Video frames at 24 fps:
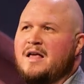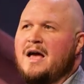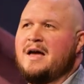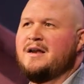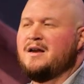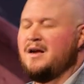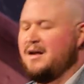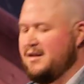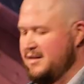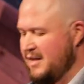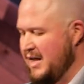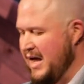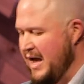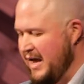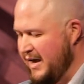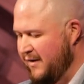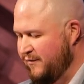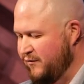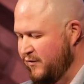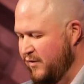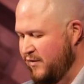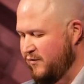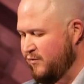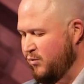led a
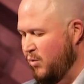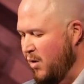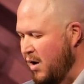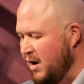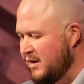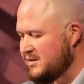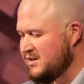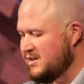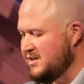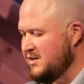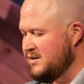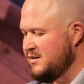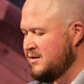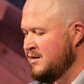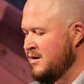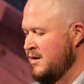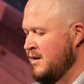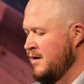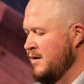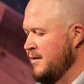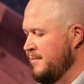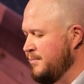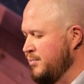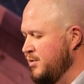life of wanton
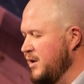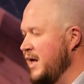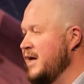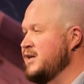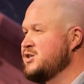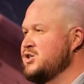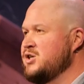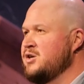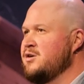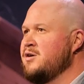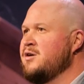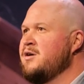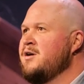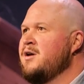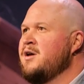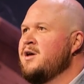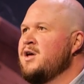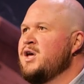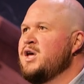pleasure.